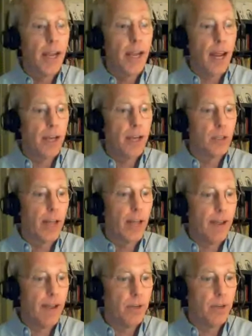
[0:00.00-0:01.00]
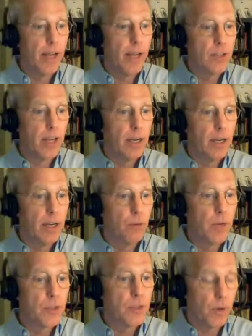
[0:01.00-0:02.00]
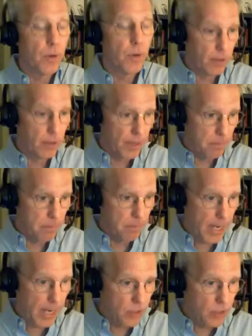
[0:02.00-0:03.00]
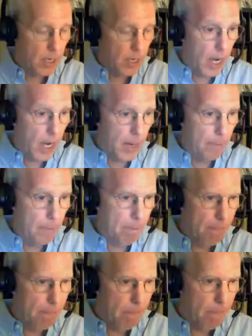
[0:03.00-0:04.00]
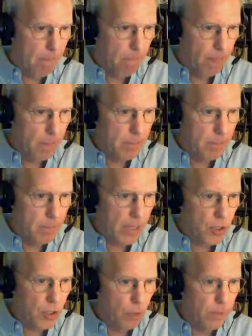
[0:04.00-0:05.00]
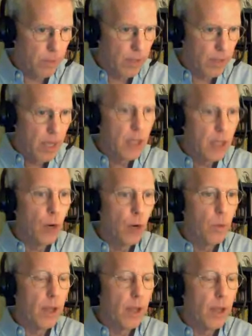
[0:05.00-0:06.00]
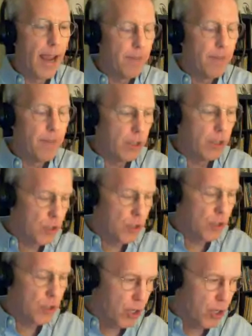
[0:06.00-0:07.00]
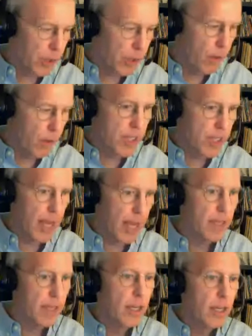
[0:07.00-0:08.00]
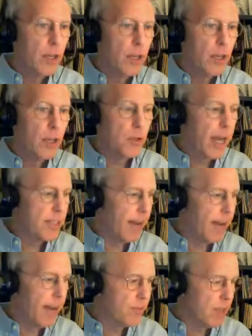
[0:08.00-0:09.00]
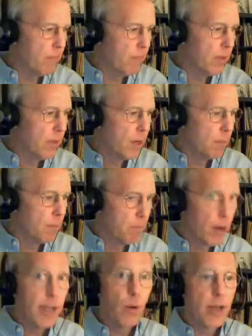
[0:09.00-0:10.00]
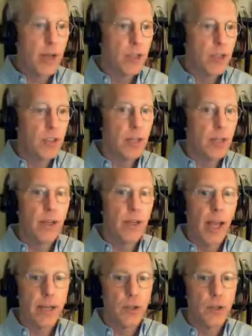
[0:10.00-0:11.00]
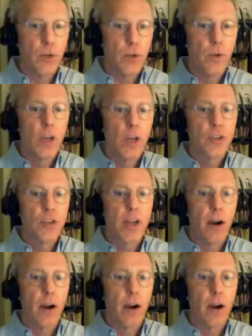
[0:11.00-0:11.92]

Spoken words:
and you'll have it as a resource here on the page. Let me make sure having just heard what Laura said, do you guys have some burning questions that you'd like to start